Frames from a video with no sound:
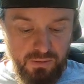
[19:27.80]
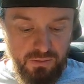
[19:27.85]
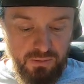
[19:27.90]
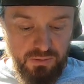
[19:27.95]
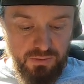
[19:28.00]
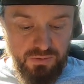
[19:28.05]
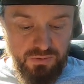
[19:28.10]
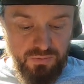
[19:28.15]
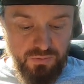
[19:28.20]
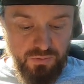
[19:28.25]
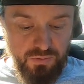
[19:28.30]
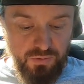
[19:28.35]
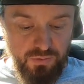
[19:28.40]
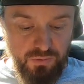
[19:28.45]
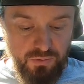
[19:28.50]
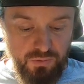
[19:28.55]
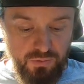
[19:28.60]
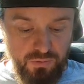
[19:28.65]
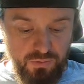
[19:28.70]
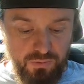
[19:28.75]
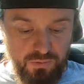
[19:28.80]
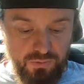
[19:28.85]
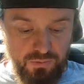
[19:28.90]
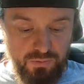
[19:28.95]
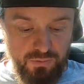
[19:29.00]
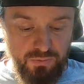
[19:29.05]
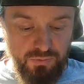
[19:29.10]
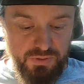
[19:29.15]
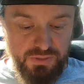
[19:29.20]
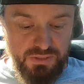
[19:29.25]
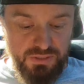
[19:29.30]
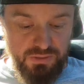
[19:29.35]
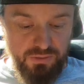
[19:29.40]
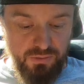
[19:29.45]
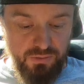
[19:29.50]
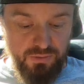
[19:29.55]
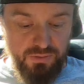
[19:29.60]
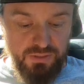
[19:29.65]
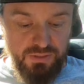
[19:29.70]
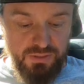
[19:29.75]
these were all, we
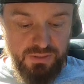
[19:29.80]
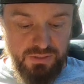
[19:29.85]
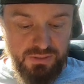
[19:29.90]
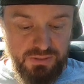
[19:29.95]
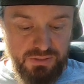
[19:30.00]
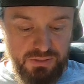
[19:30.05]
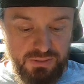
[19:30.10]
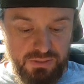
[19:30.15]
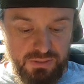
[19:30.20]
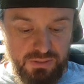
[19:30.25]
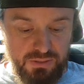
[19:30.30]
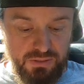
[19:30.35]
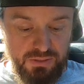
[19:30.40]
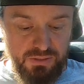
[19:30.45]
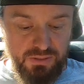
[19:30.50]
saw these.